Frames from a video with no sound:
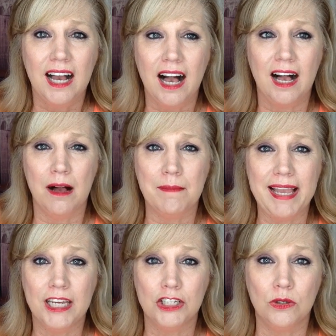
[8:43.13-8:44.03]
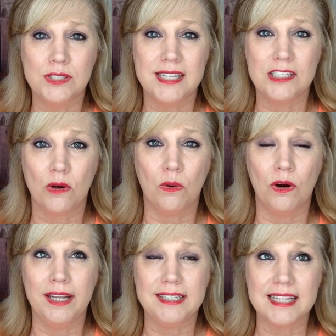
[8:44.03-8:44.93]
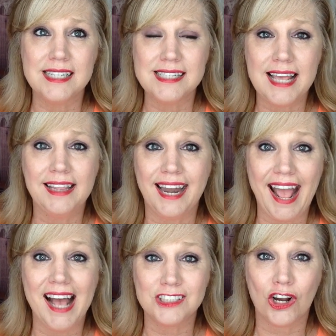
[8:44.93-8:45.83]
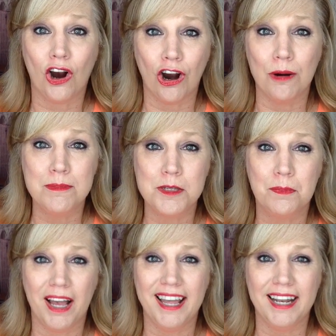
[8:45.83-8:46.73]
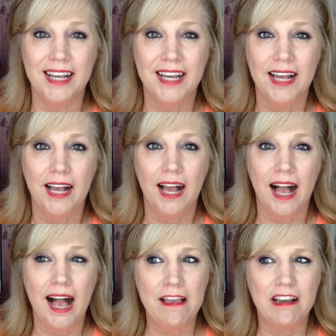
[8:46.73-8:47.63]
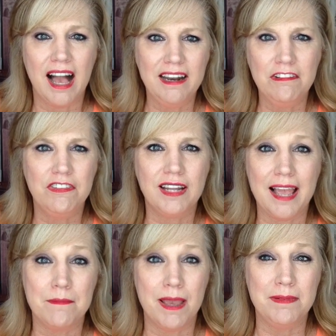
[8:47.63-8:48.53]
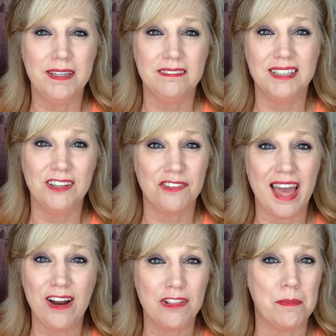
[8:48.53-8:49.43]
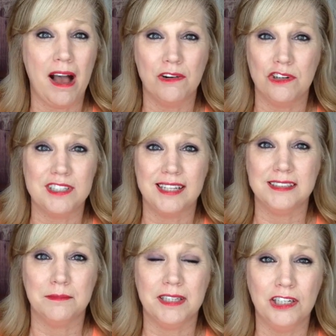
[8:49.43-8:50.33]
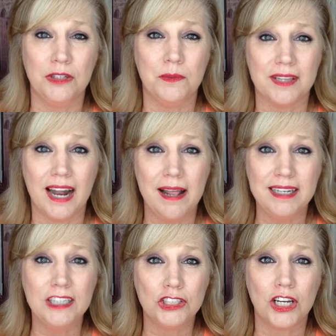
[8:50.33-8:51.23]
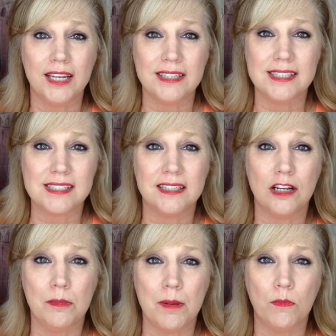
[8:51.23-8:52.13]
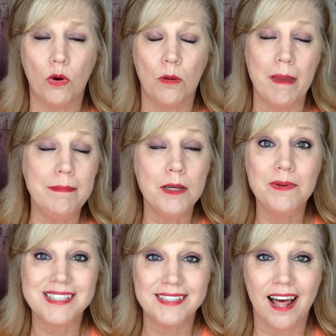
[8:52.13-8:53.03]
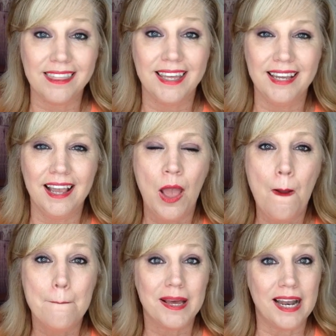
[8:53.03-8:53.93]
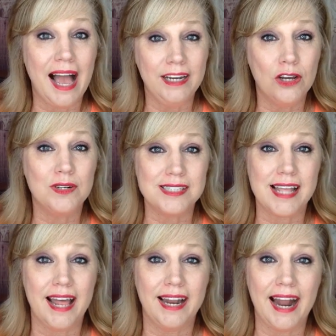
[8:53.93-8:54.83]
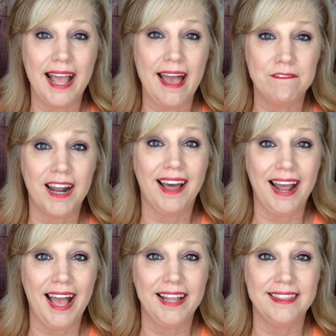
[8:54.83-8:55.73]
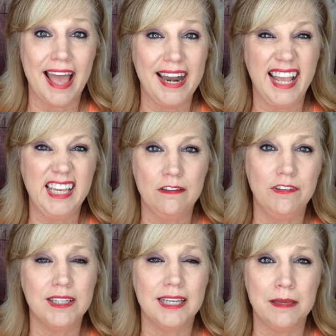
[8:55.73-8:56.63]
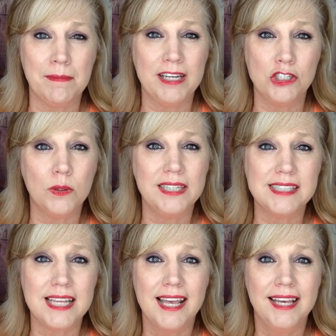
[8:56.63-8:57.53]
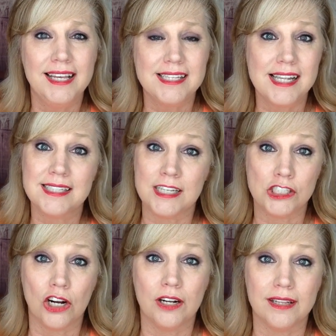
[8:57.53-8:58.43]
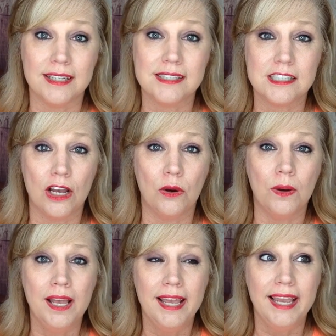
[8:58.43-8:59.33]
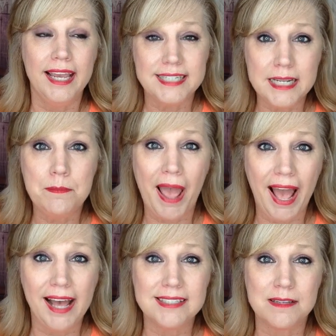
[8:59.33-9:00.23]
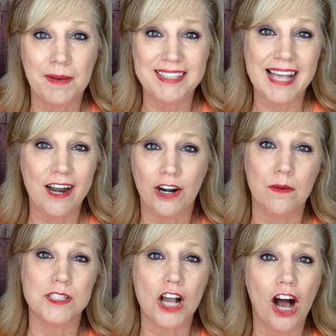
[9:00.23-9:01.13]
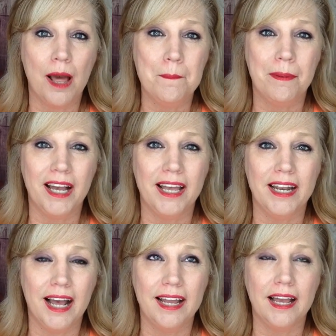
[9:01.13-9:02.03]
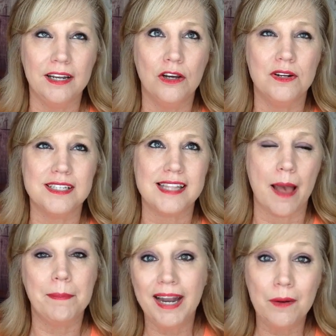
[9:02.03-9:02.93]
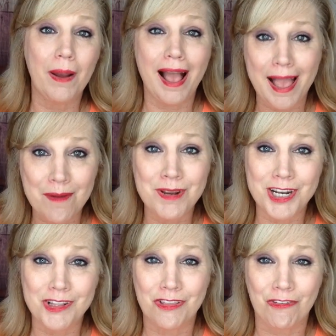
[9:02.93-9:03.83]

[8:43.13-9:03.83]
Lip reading: my ketosis. Or it doesn't say that it has carbs, but I kind of feel like maybe either that or the pot roast had something to do with it. I need to look into this a little bit more. Maybe it was nothing, but I noticed that, and I have not had that achy feeling in my joints since I started this. So it did pass, and by Saturday it was gone, but I noticed that. But anyway, I am going to do